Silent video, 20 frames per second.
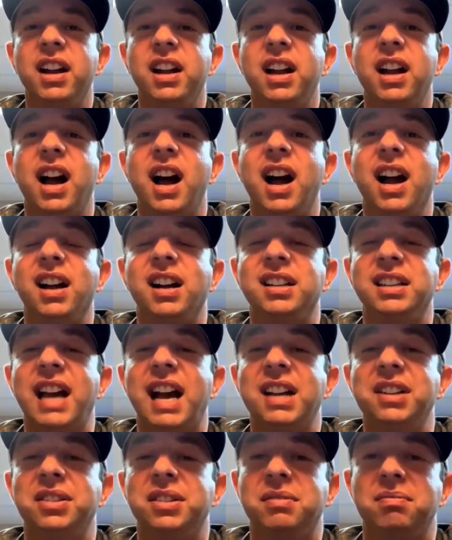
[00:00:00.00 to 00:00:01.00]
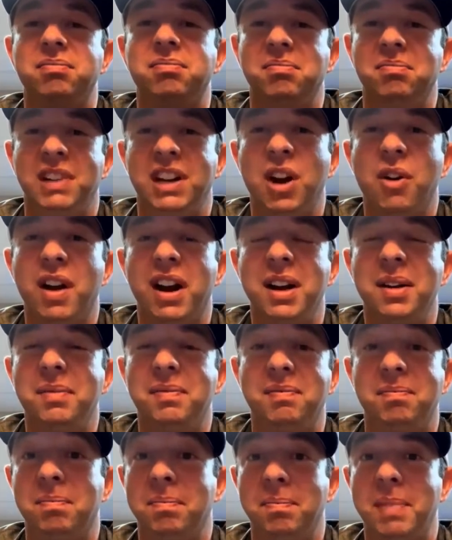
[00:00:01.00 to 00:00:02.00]
Because as, any
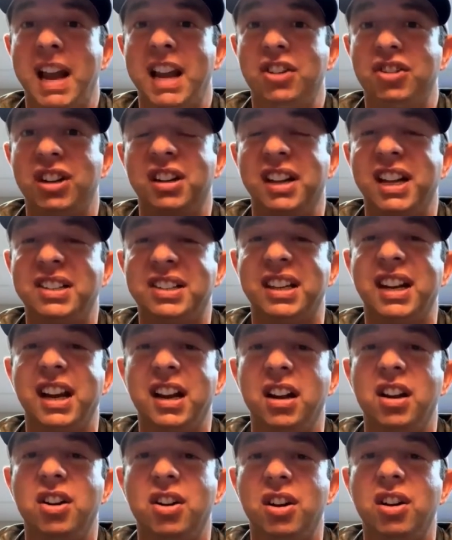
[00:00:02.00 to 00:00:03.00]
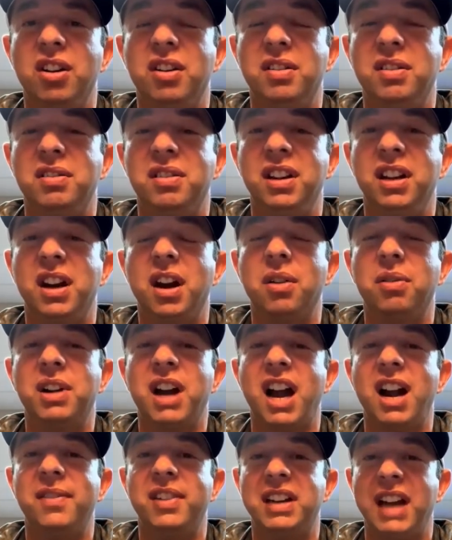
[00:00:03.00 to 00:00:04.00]
patient listening could,
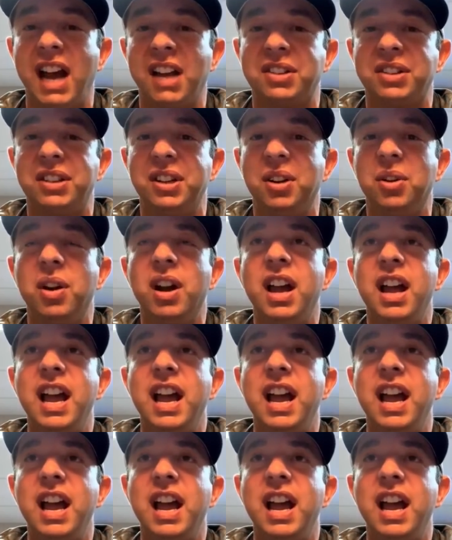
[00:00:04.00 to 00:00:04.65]
kind of attest to,